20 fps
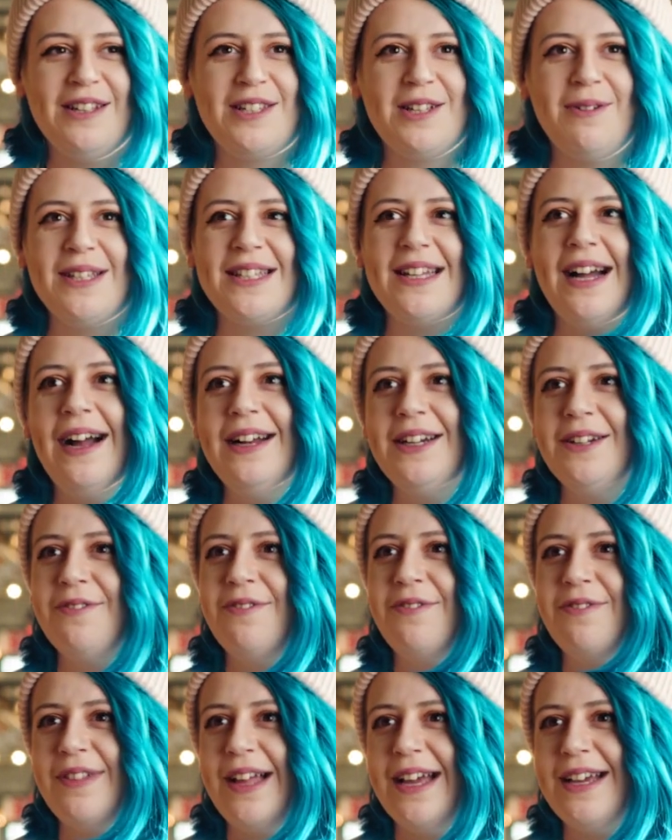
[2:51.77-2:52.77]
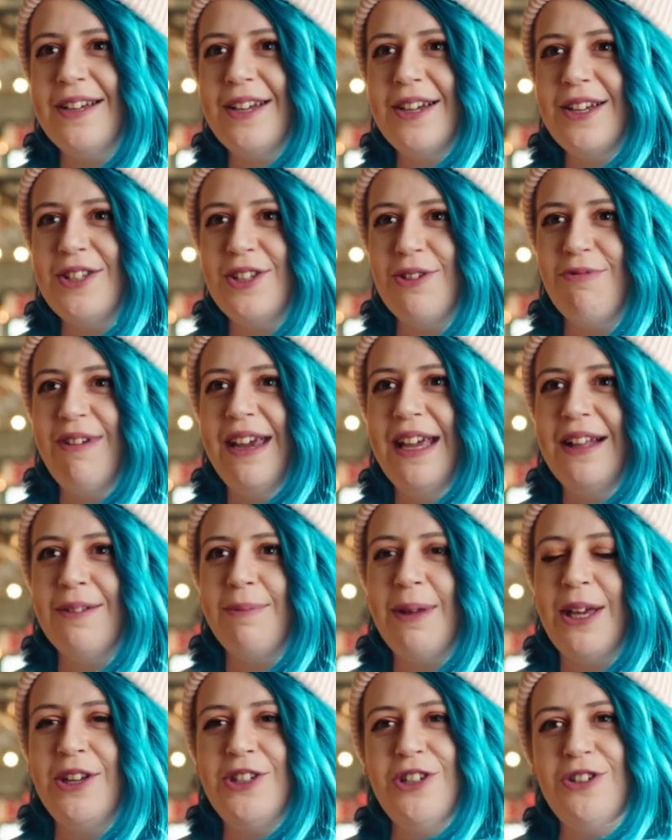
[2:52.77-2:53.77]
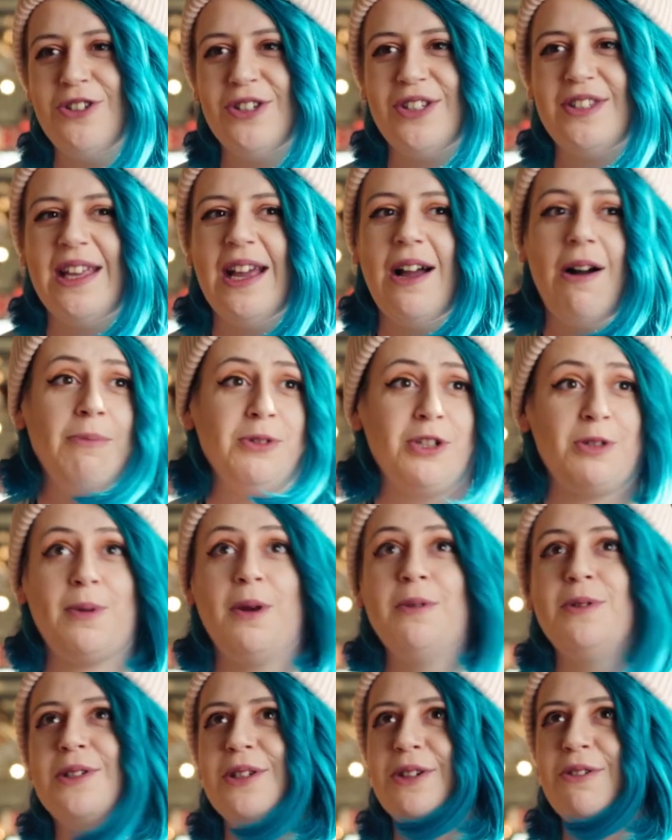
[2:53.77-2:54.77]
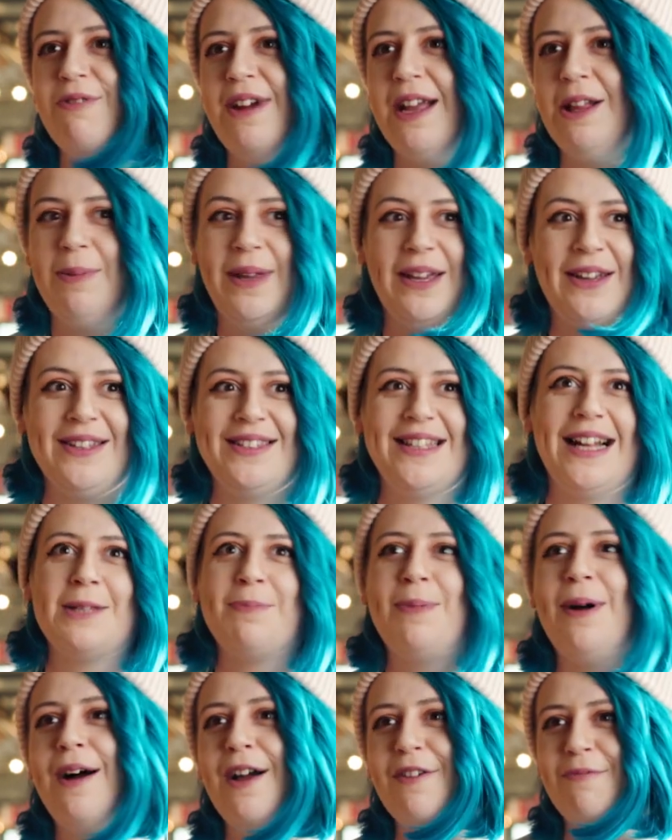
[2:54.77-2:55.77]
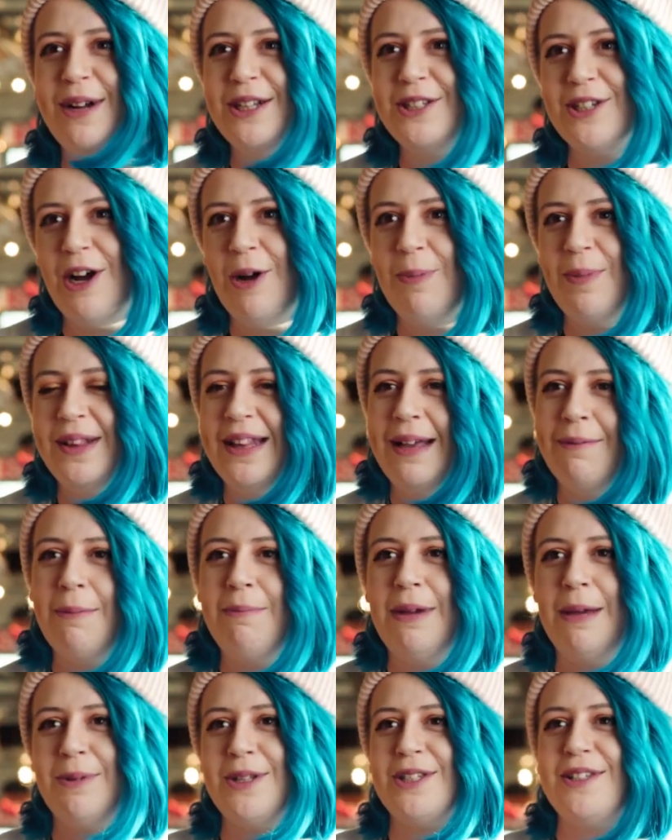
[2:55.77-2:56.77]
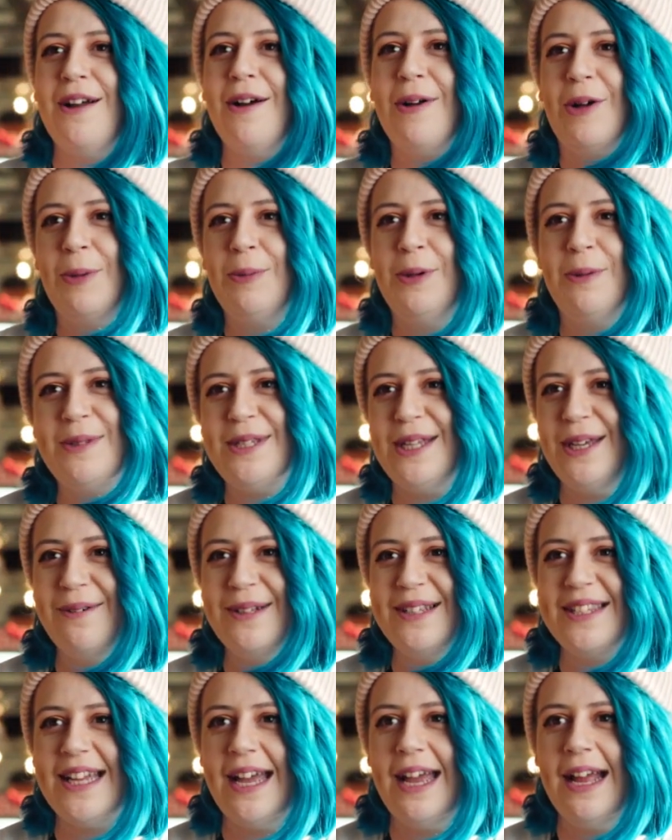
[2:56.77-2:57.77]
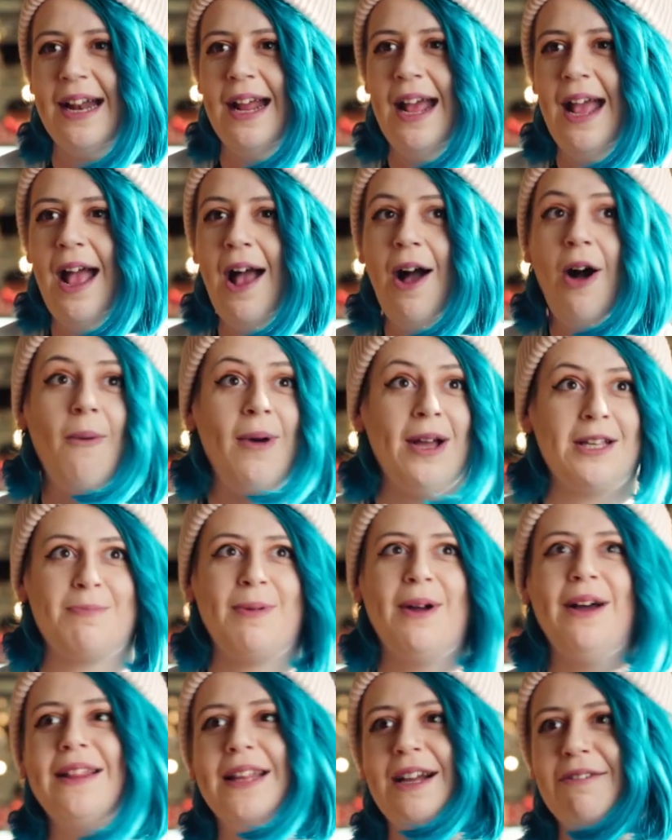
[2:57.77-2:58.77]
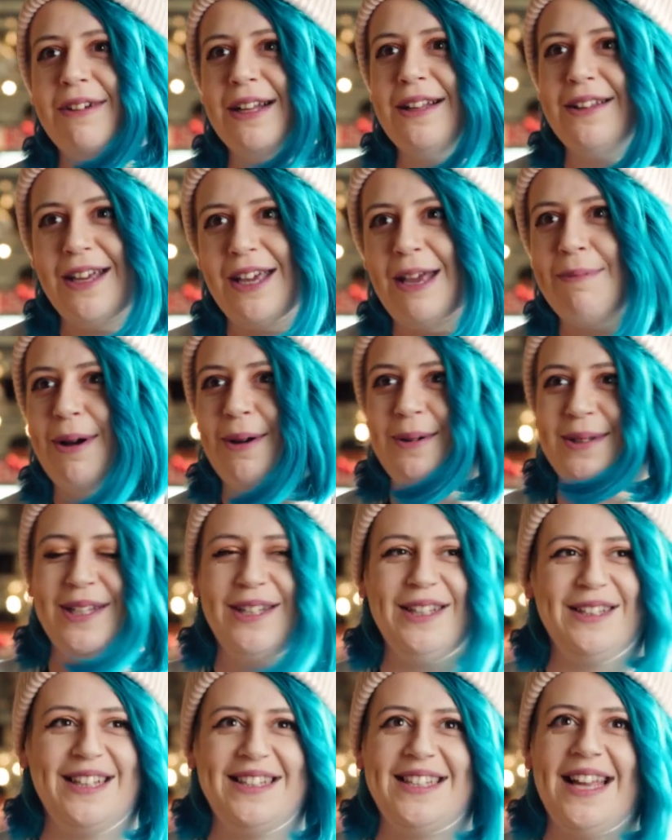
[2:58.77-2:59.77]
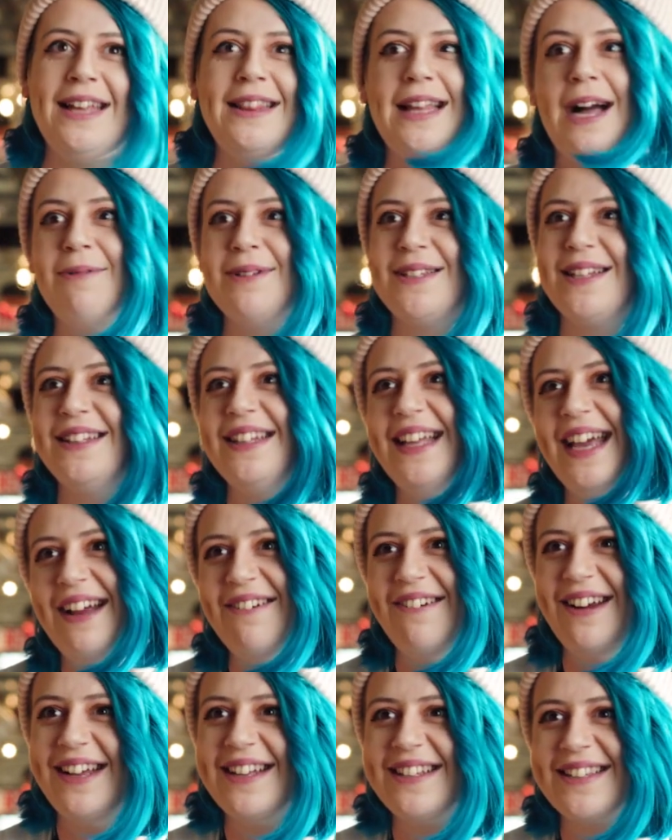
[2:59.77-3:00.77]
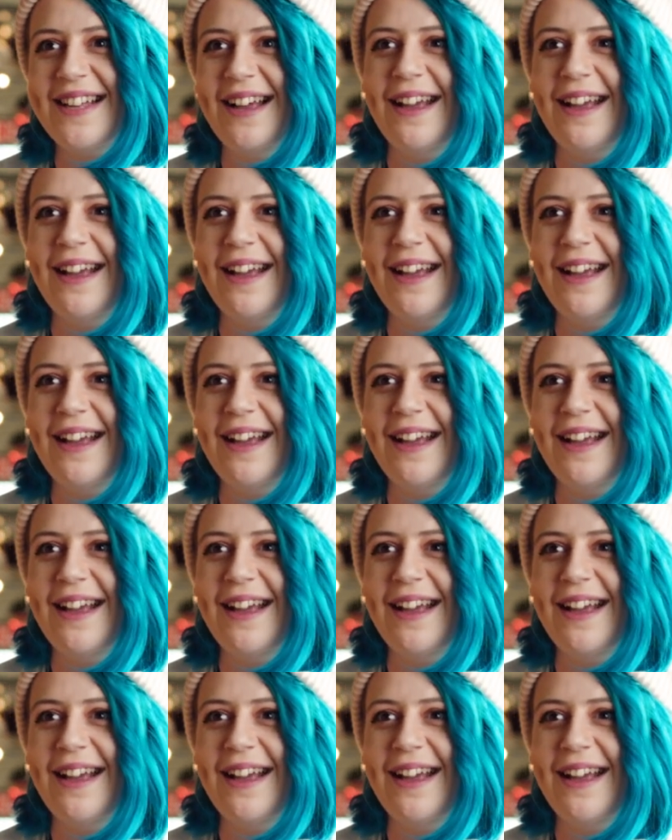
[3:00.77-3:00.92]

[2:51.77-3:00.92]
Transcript: So it's kind of like surreal because you just think, I'm just posting a reel because that's part of my job. And then when people start coming up to you and saying, oh, I spotted that reel that you posted the other day, that was hilarious.